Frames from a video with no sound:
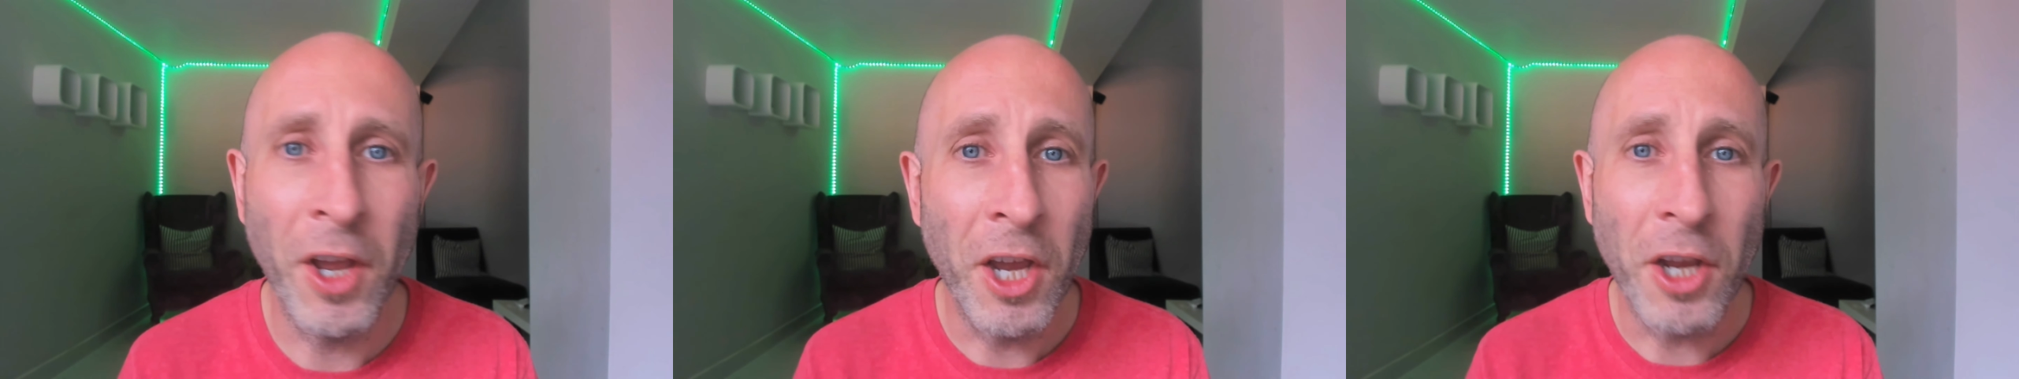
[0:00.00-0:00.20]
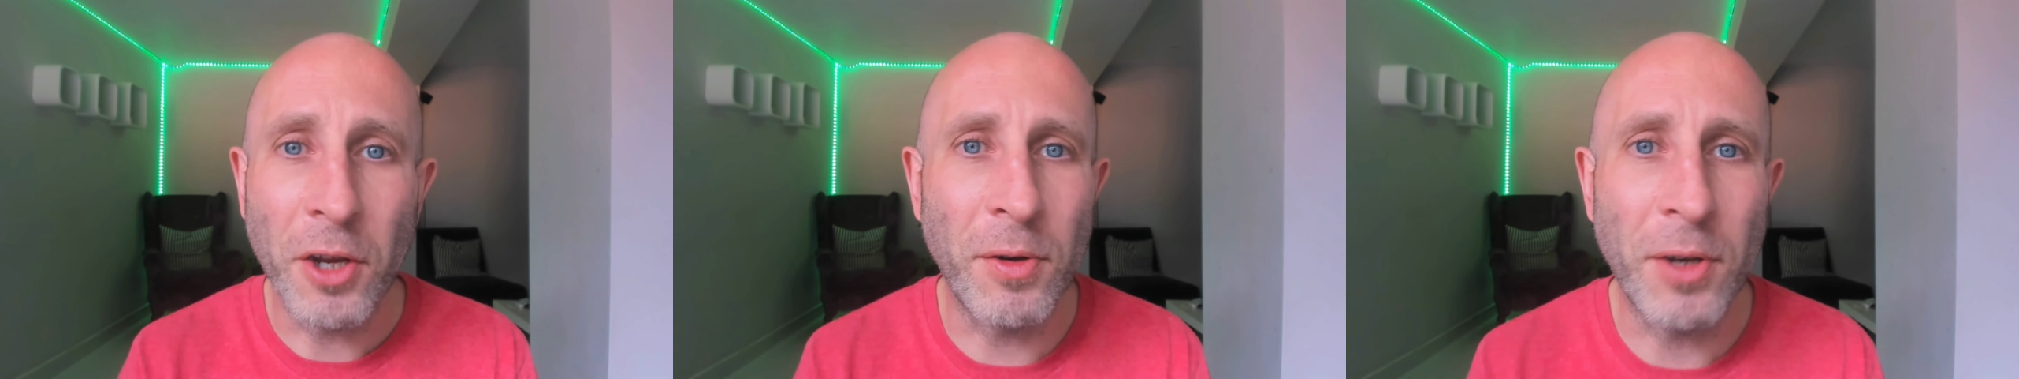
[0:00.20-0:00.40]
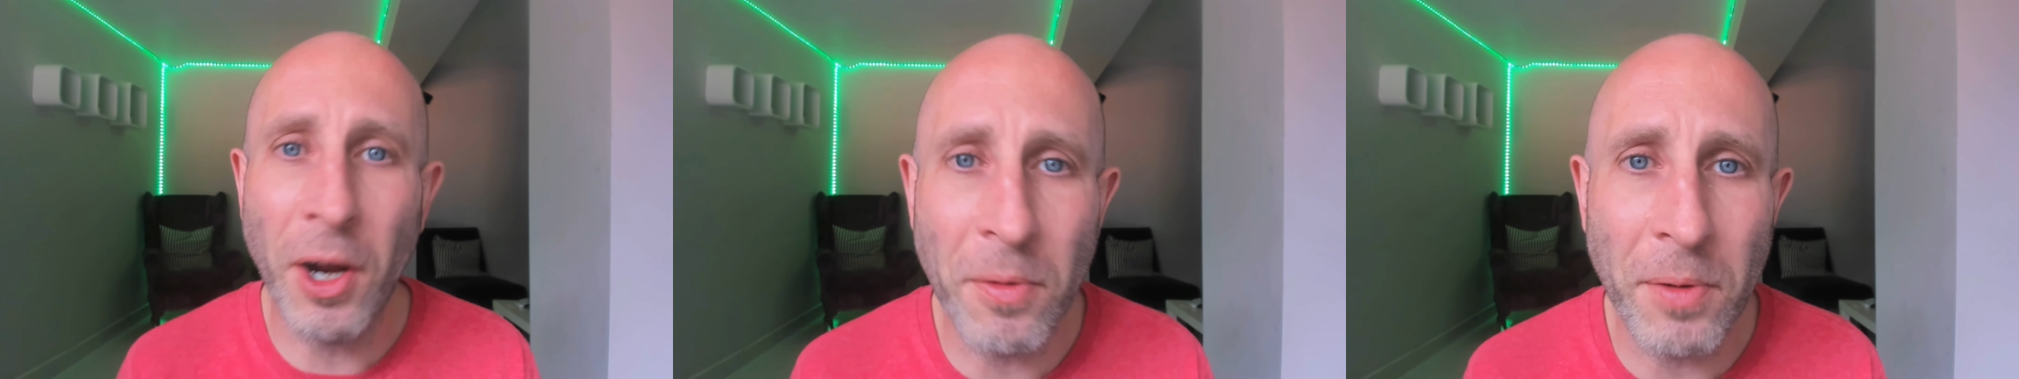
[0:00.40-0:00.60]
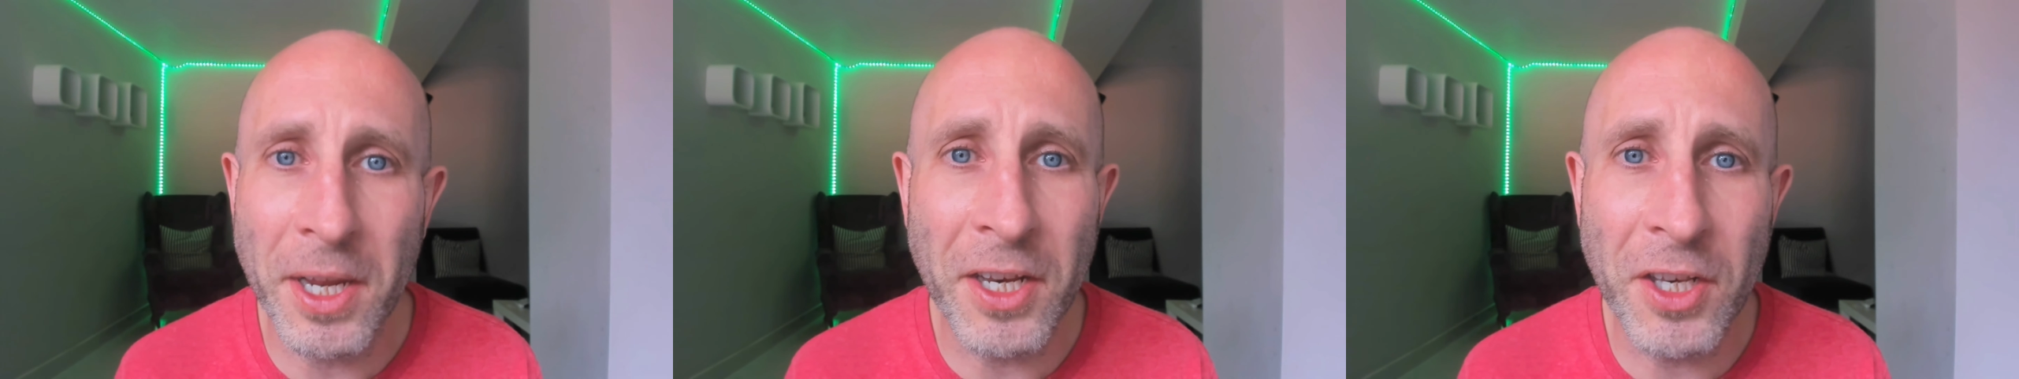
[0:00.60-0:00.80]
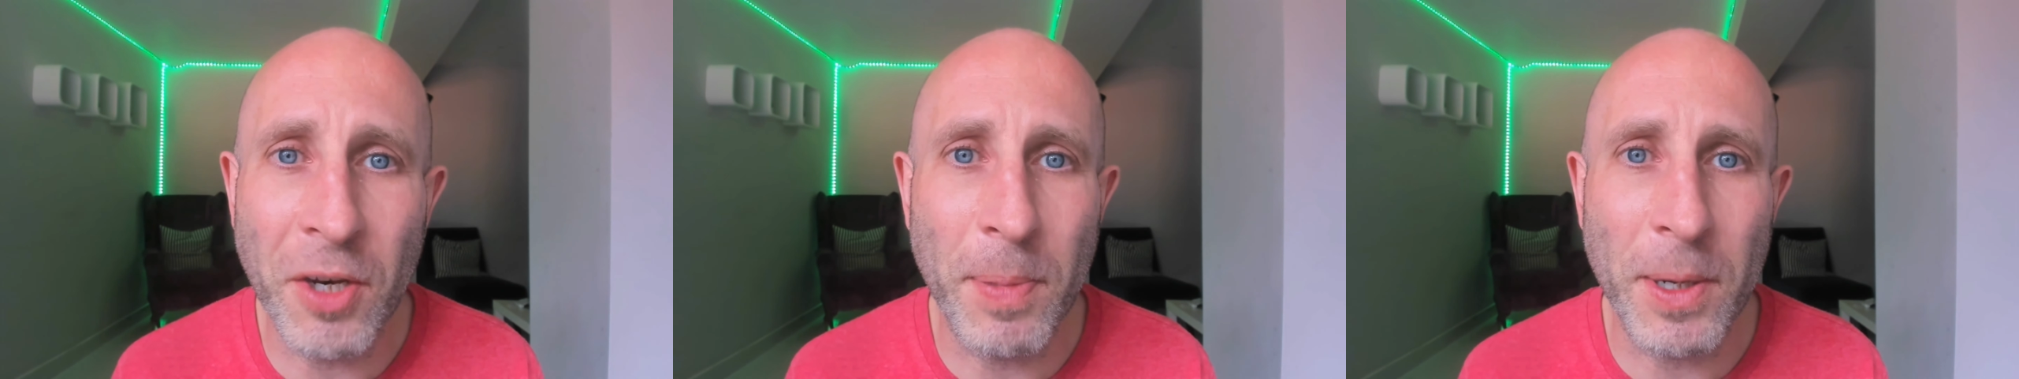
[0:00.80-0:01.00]
You don't
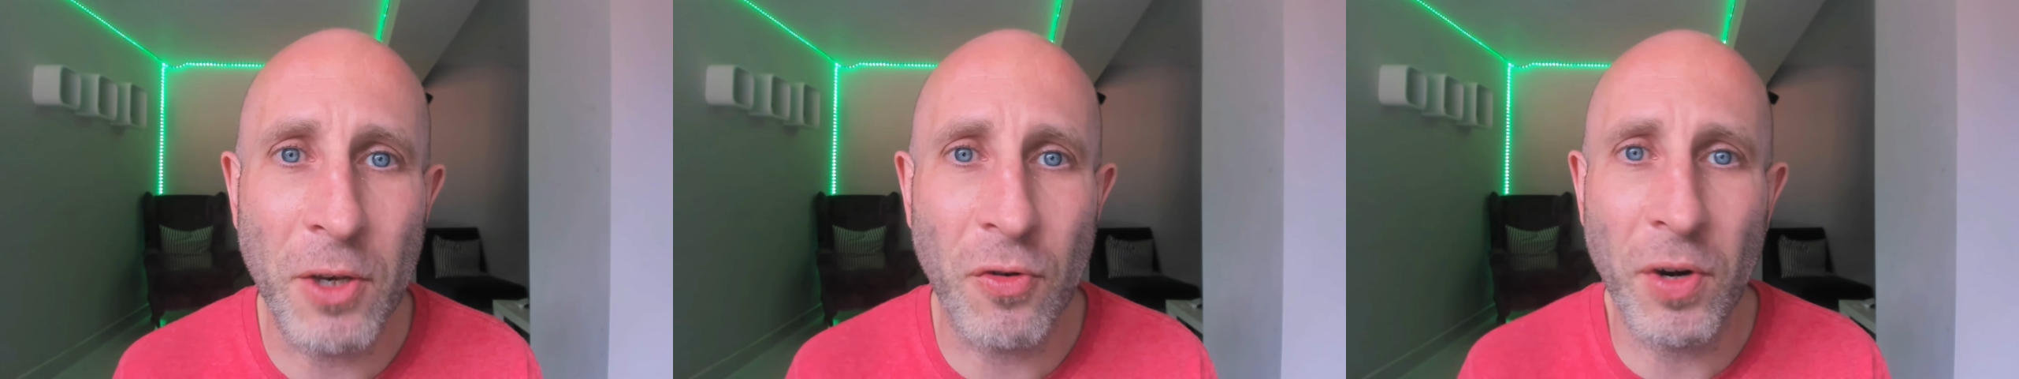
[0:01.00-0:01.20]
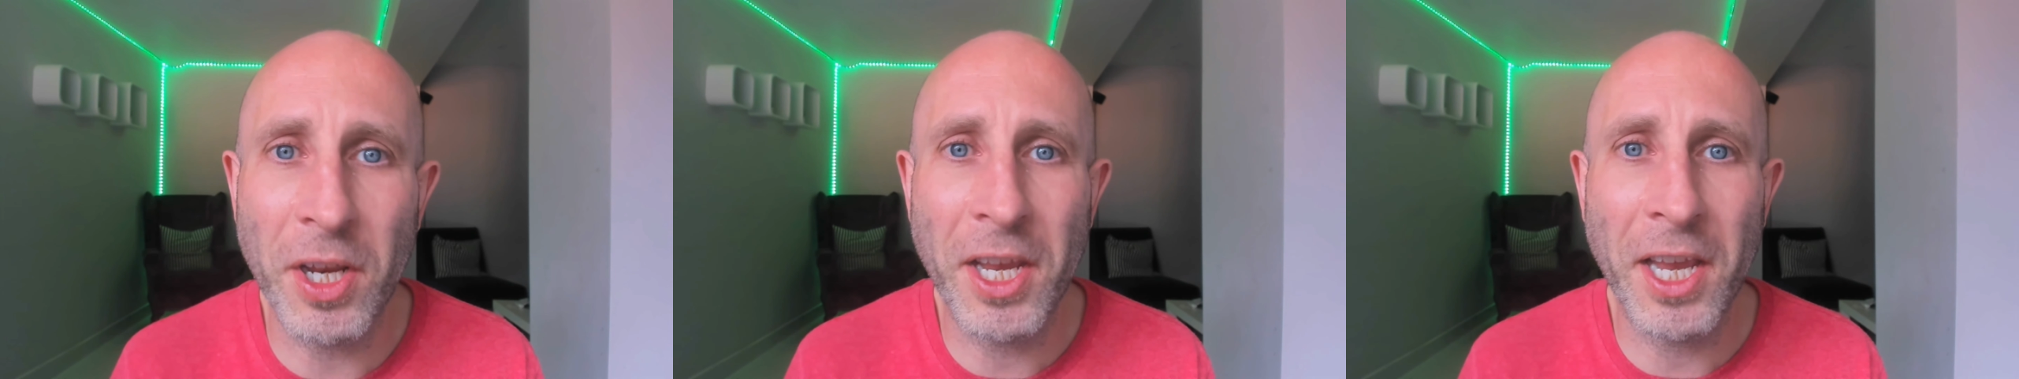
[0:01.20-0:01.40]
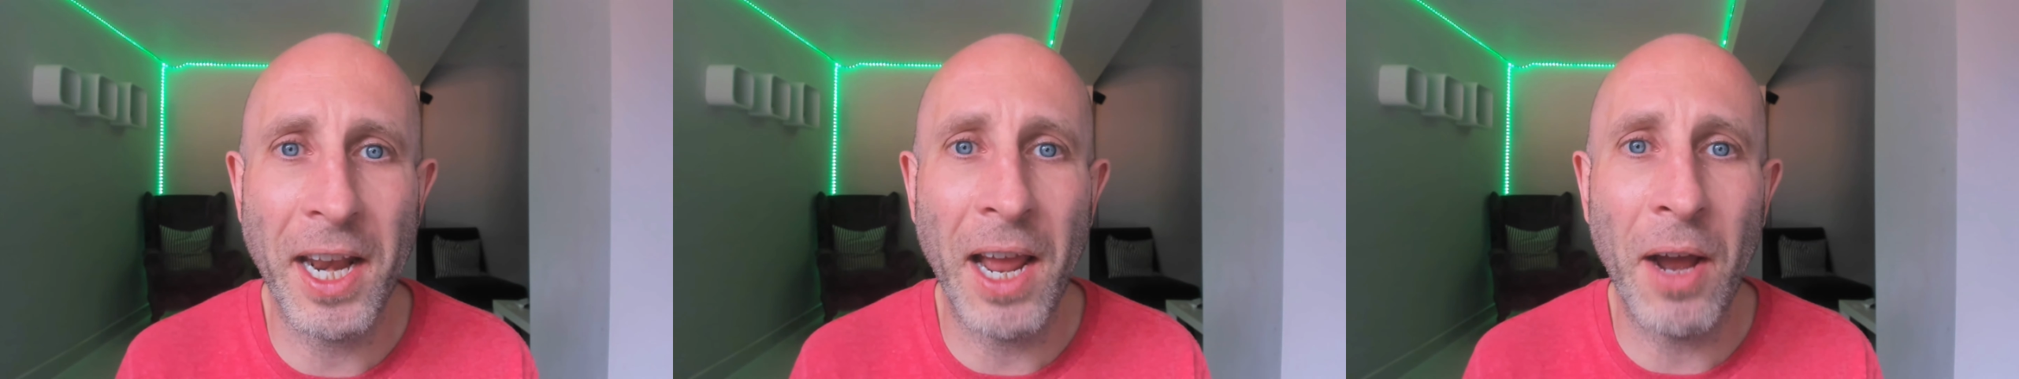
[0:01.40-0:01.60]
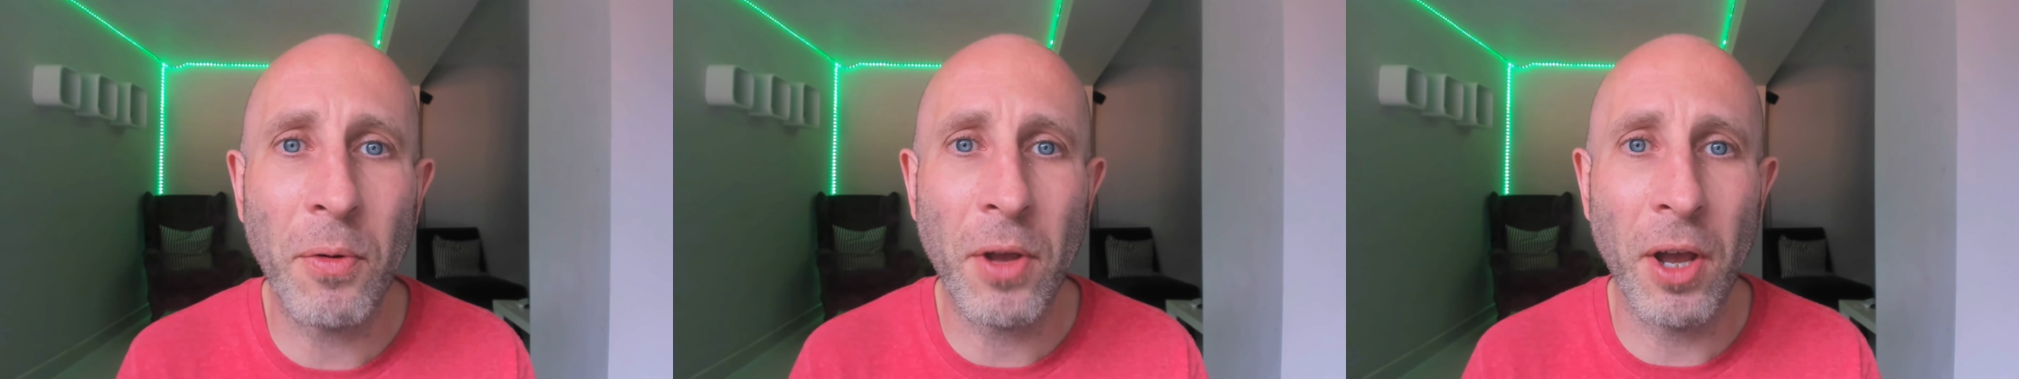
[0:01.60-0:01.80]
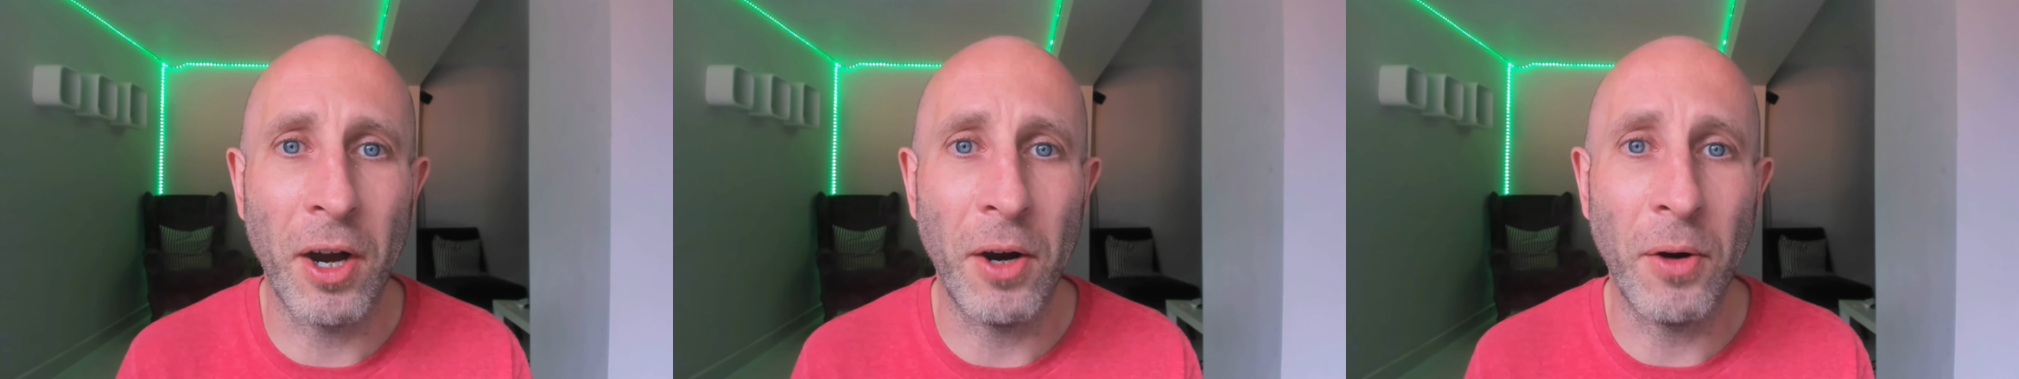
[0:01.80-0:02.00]
need to be drinking
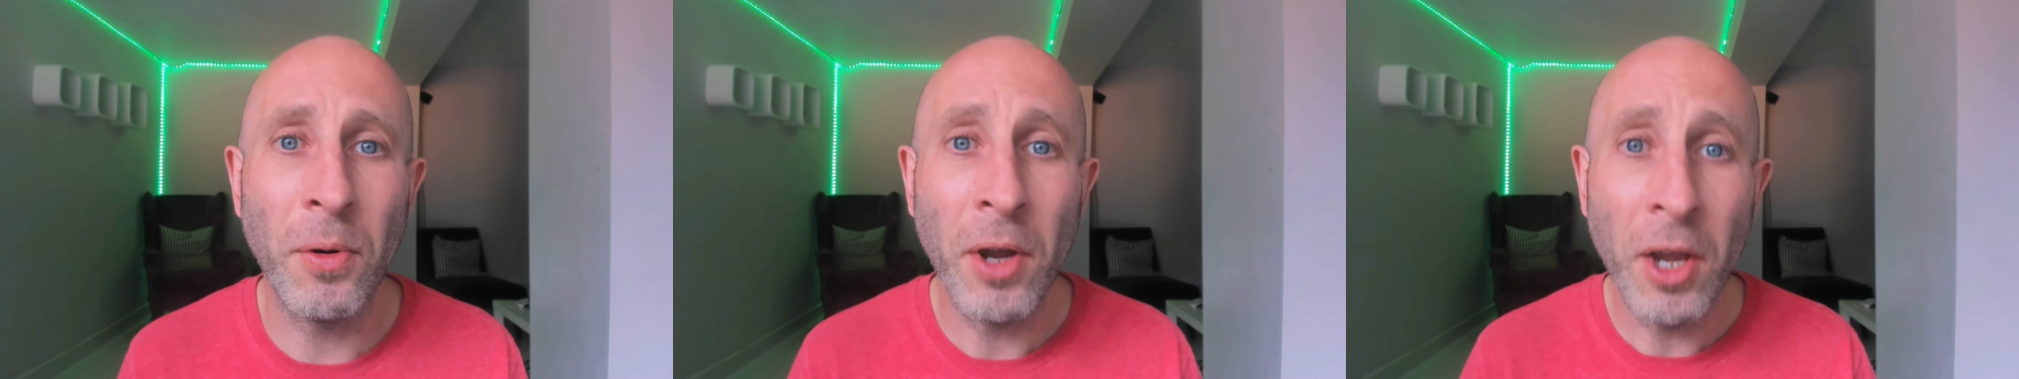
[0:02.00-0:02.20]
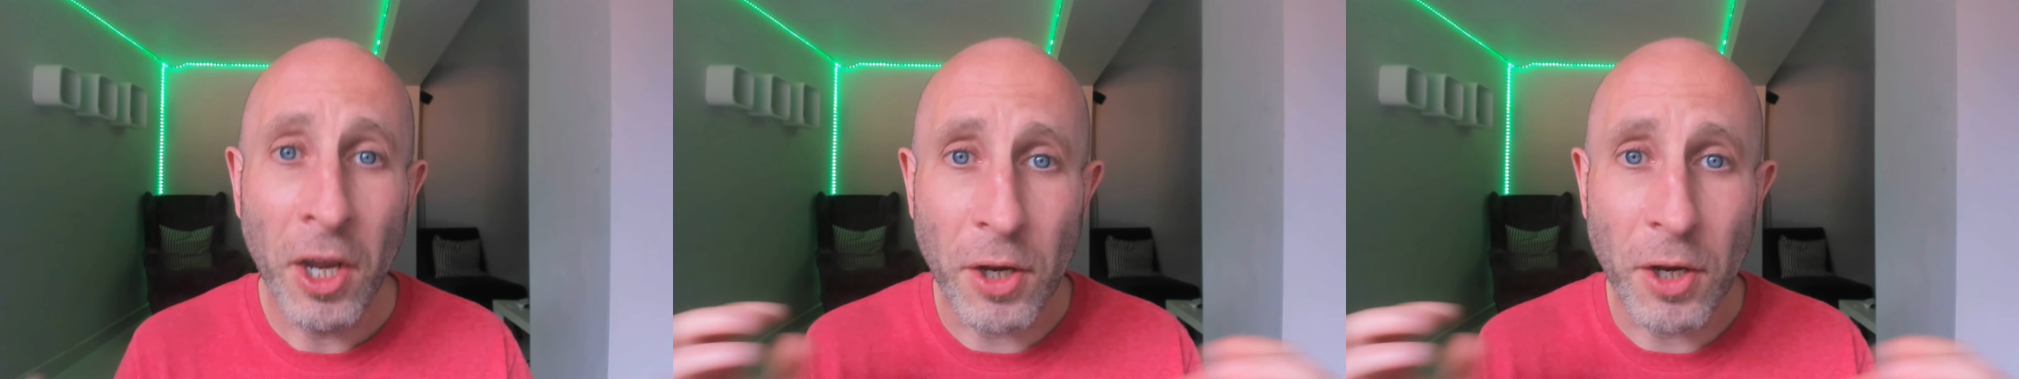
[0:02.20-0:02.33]
alcohol.